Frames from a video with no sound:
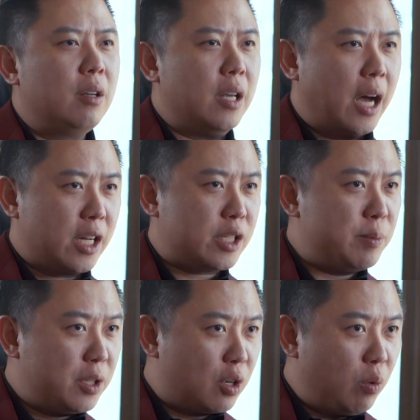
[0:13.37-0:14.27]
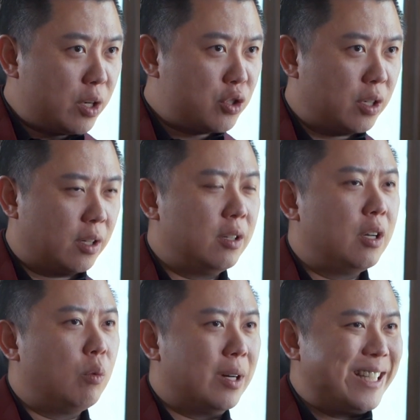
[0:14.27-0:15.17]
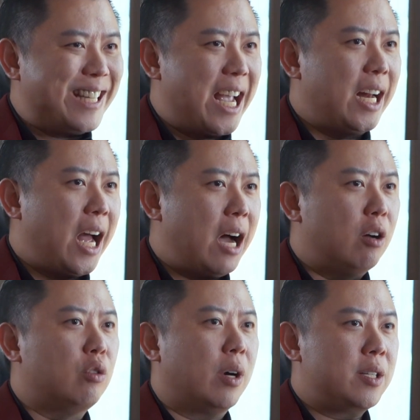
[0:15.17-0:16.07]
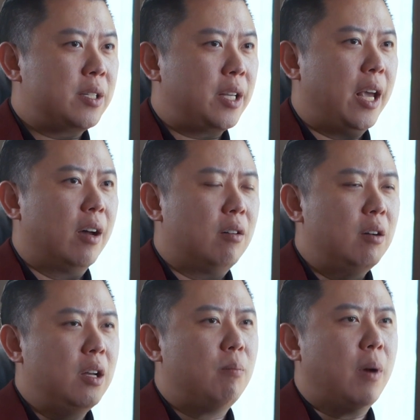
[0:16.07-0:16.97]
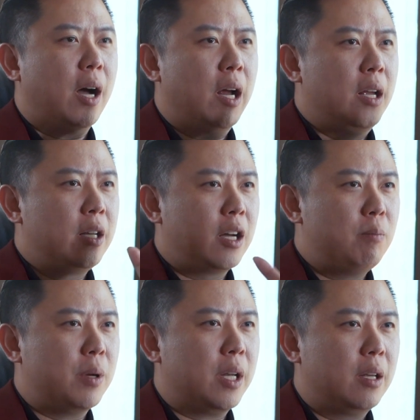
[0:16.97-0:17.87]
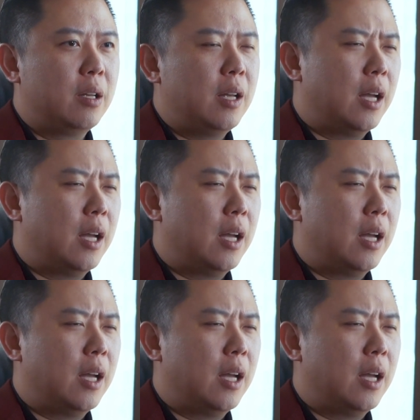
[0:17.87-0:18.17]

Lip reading: He asked me the question, well, Dan, how do I scale my company?